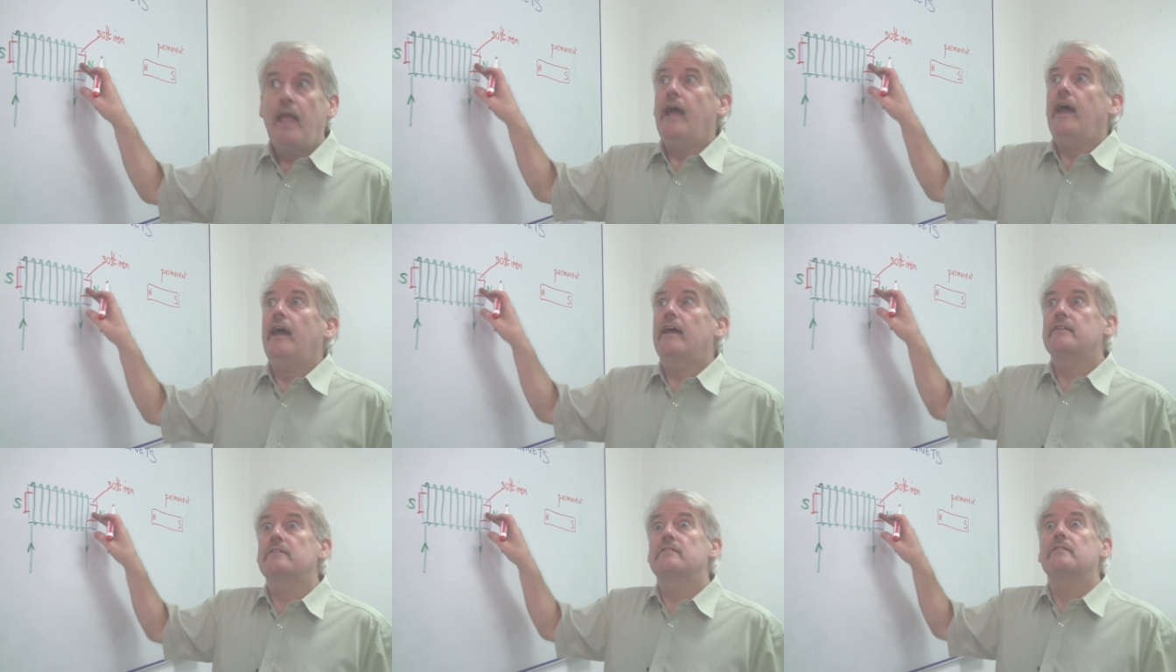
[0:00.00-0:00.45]

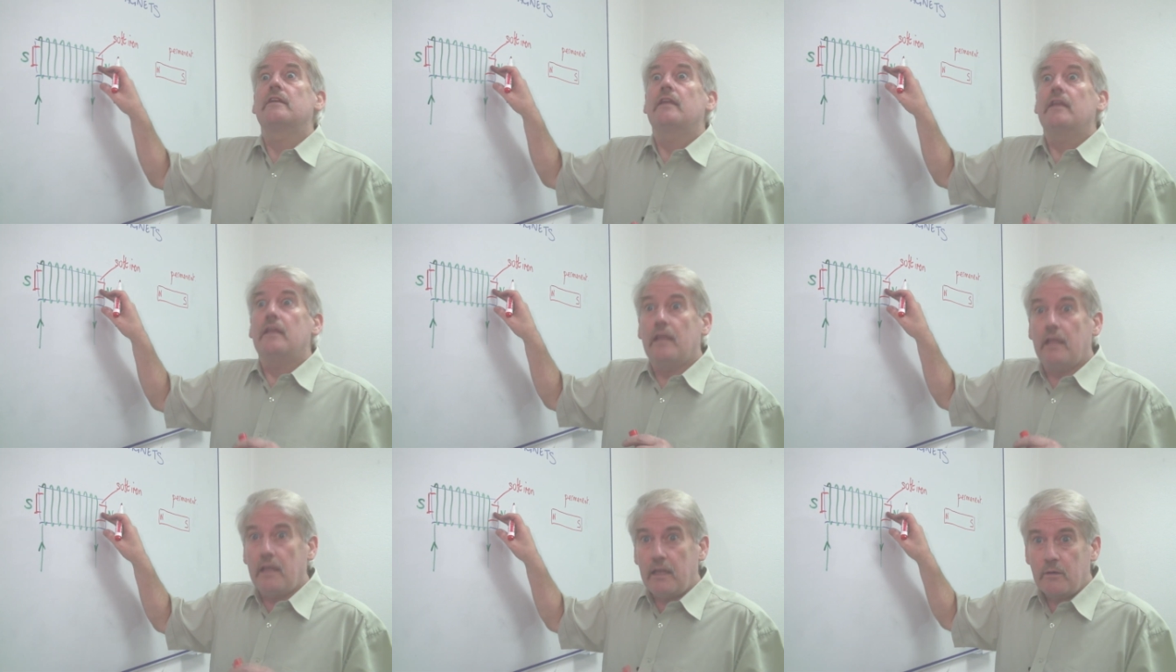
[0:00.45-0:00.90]

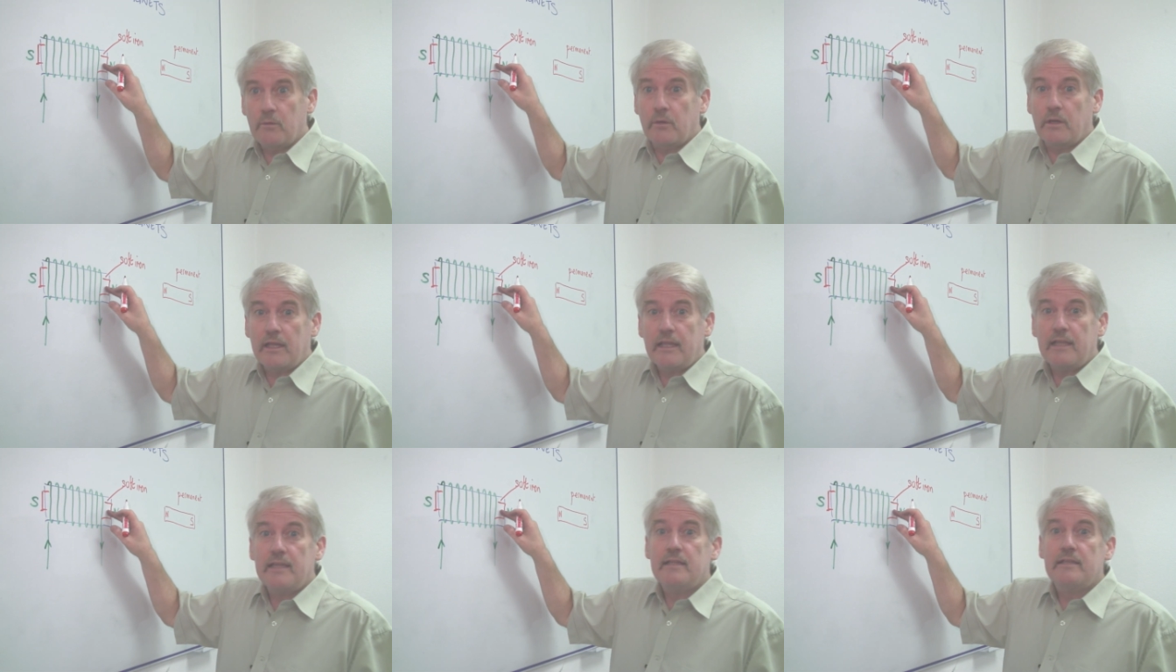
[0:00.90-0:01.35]
and
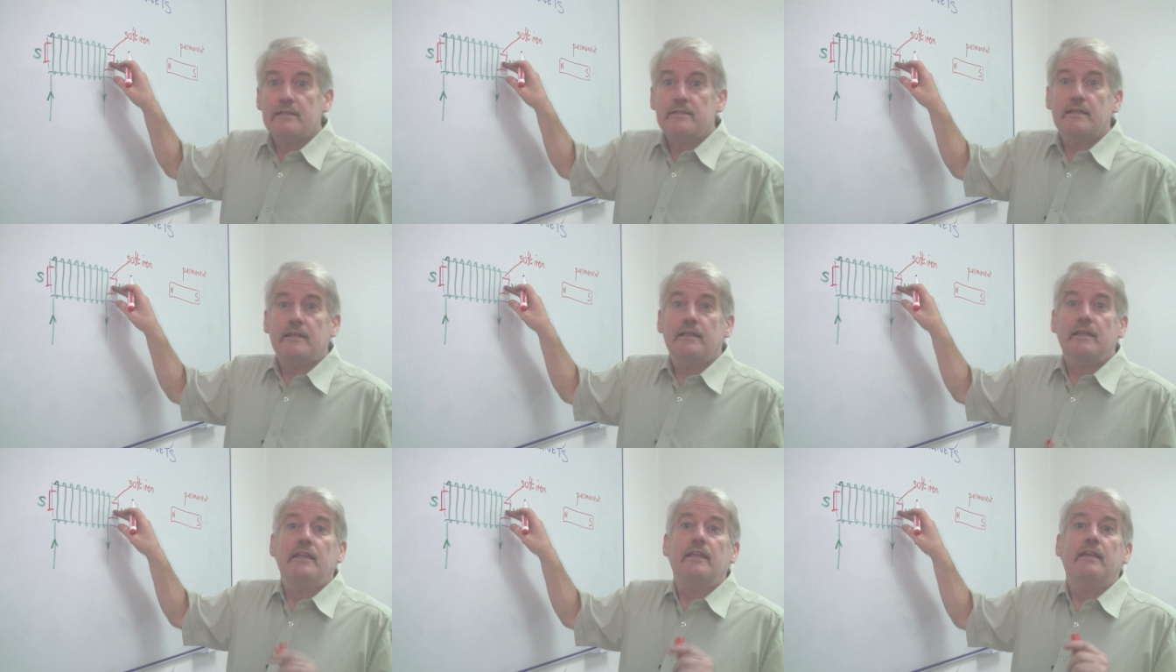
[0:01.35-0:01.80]
equally
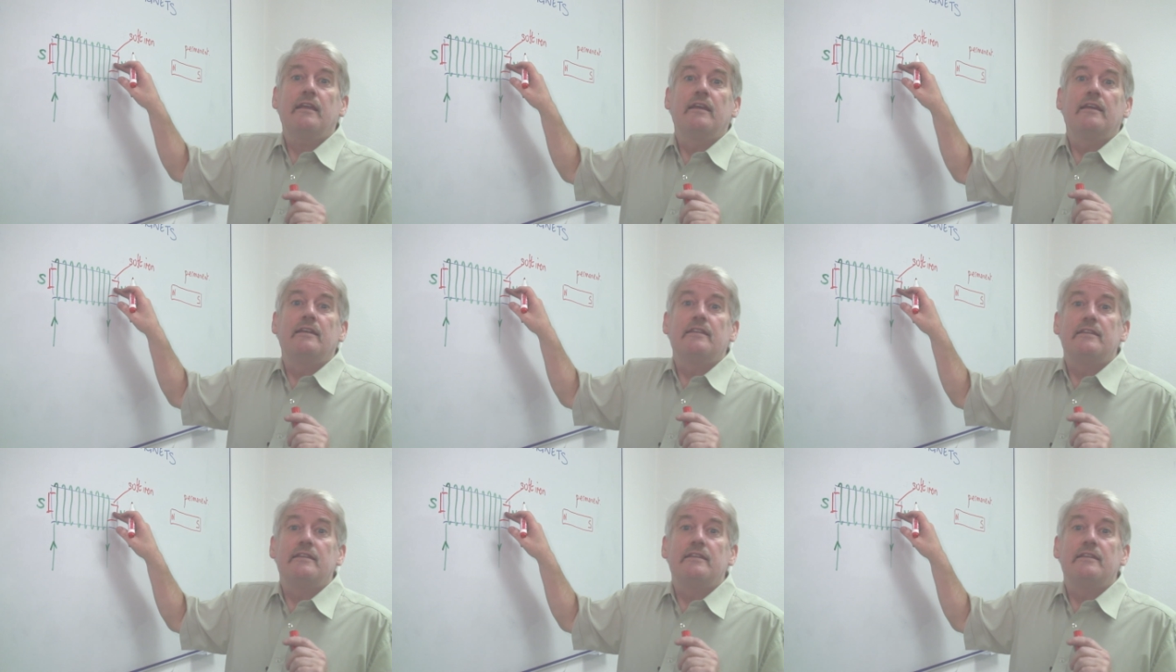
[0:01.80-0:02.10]
easily